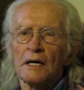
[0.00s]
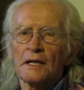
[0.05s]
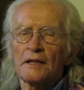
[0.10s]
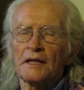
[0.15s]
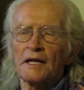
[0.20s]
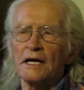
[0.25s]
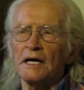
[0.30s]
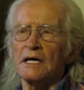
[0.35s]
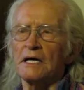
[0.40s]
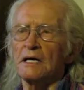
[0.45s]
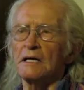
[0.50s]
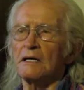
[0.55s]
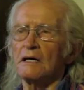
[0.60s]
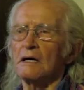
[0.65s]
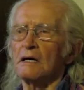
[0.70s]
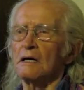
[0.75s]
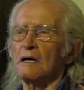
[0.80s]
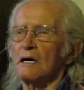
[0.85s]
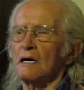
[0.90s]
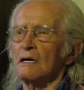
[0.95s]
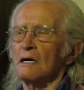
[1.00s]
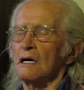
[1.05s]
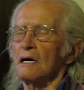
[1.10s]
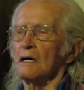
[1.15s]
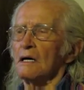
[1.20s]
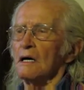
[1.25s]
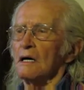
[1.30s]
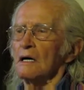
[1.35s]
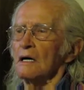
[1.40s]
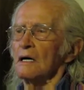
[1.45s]
The
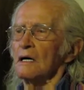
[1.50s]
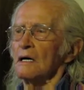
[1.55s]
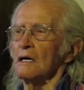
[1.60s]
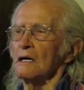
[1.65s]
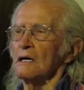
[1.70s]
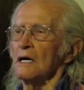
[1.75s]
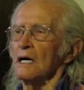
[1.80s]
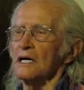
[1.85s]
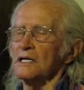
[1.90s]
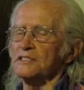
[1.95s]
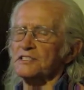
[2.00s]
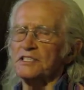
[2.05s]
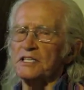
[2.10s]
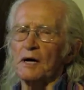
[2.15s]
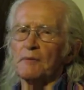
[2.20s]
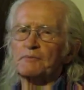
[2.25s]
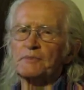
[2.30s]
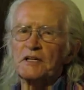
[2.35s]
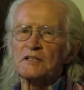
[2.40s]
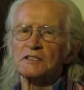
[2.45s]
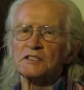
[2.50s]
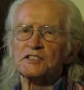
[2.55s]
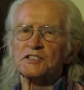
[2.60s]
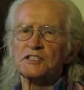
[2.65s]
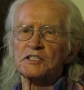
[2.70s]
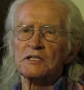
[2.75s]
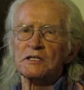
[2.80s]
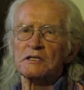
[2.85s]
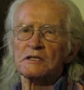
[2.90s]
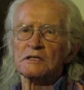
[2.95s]
acceptance
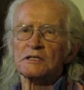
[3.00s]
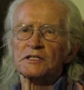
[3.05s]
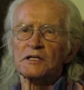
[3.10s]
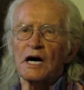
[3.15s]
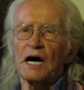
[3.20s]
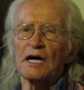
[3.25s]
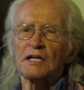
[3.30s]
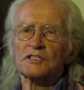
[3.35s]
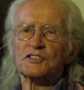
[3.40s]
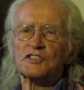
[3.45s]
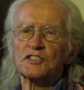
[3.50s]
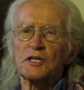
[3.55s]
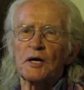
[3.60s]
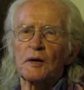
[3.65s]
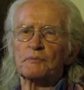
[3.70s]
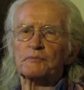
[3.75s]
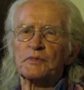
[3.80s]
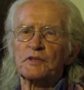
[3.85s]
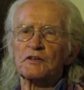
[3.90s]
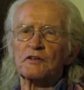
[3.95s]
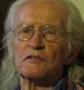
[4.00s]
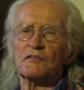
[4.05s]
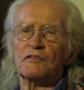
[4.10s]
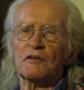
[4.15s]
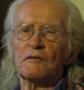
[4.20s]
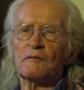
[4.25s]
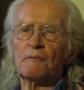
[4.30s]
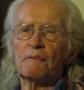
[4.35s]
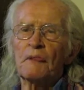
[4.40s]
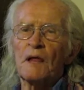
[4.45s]
and concept of
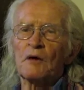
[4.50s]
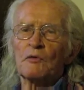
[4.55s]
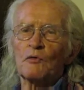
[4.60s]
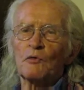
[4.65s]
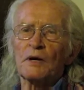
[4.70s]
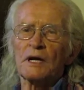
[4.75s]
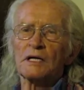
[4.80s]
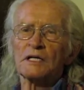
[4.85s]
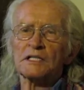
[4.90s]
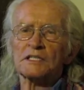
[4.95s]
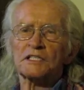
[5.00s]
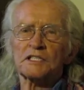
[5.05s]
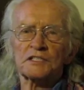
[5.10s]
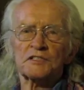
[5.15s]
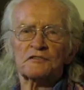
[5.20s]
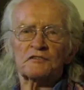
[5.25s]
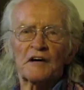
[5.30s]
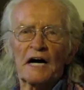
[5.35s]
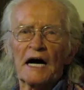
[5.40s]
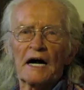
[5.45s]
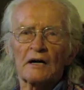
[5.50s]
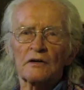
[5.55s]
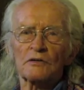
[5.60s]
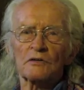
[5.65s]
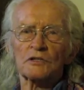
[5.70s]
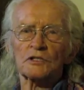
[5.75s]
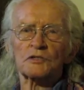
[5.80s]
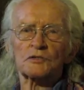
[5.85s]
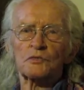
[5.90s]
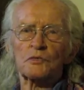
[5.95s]
religious
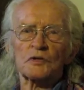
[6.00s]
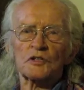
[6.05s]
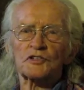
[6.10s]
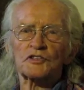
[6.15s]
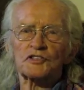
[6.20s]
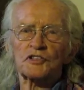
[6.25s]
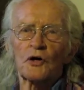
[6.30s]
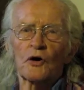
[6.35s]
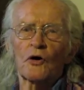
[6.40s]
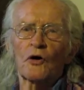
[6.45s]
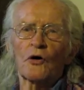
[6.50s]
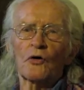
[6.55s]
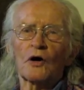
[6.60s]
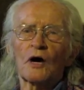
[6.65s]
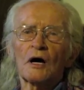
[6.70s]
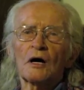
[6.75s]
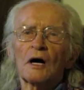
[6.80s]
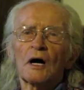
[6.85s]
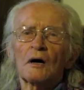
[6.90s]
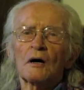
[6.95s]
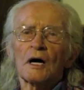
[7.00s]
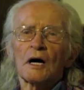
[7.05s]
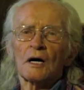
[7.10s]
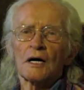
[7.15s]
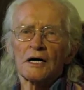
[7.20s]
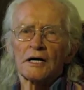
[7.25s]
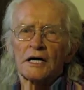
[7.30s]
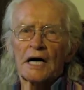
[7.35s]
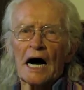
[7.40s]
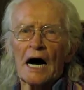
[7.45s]
values was so
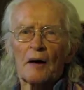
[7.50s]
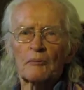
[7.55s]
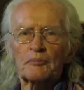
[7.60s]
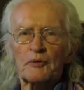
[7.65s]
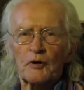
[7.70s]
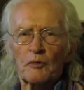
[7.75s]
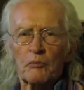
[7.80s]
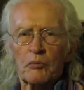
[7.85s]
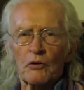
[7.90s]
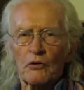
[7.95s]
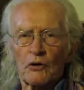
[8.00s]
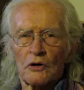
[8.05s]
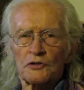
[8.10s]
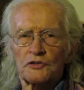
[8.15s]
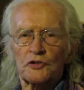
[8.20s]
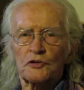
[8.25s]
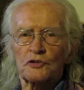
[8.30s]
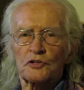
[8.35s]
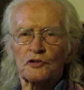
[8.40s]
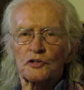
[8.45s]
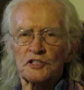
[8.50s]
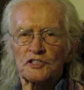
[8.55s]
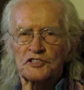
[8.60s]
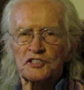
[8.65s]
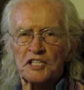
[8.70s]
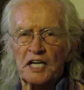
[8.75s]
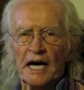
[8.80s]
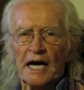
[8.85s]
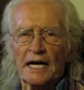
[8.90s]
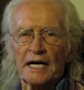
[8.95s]
comparable to
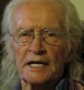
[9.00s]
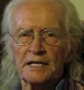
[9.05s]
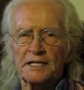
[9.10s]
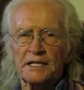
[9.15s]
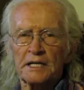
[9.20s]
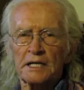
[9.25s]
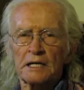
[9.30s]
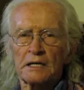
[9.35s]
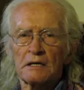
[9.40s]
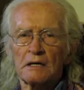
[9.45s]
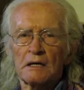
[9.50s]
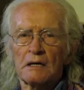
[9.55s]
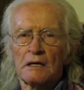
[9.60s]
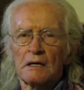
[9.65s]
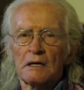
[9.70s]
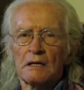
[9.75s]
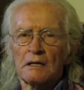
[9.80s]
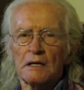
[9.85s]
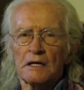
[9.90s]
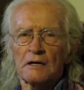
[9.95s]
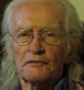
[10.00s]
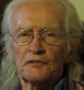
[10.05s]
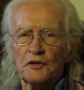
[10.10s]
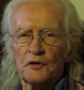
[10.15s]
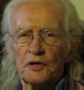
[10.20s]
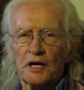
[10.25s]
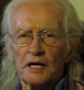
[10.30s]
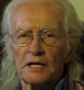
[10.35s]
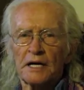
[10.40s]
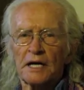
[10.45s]
Christianity that if you
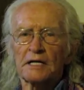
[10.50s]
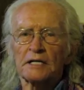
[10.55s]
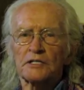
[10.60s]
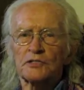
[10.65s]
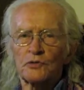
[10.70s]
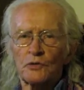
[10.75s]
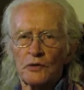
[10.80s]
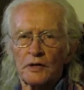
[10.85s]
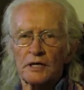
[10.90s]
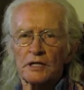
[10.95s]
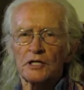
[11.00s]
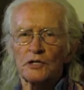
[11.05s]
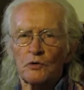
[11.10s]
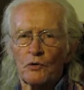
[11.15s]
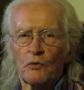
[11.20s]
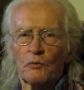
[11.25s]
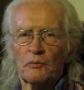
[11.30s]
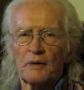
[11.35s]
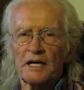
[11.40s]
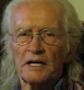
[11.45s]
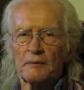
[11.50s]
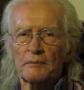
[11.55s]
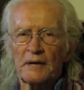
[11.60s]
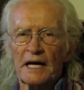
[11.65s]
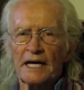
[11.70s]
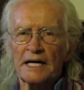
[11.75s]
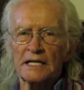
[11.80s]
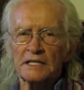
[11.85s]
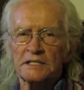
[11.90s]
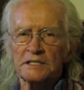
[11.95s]
get into it, you will be
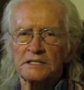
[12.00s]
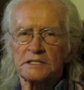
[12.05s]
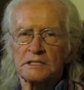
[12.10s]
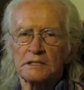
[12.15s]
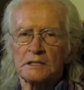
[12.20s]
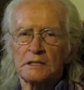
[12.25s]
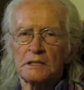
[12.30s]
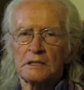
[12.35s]
amazed.